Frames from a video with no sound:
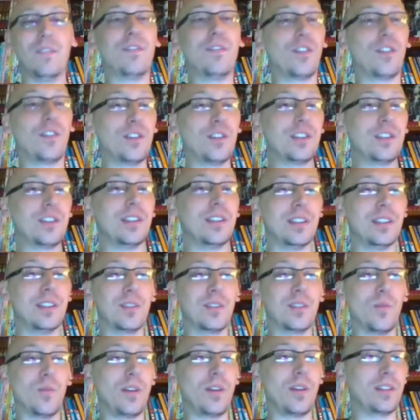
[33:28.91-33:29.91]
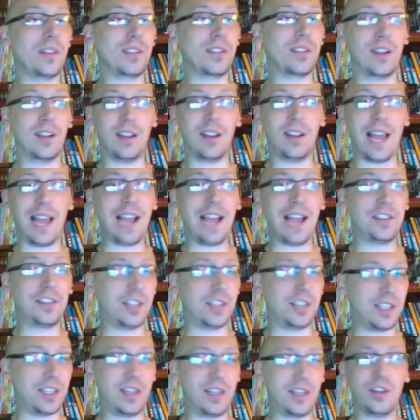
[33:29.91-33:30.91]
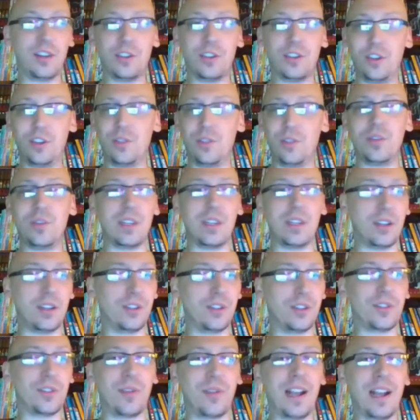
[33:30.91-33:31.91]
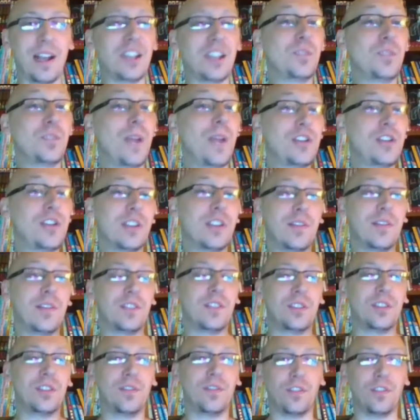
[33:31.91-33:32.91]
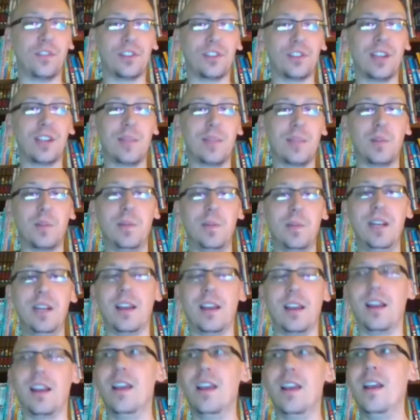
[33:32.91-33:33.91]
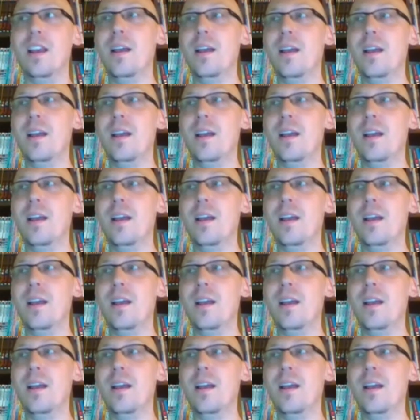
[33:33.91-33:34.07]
versus one that's going to last a year, 2 years, right? Especially if it's the first time you're meeting.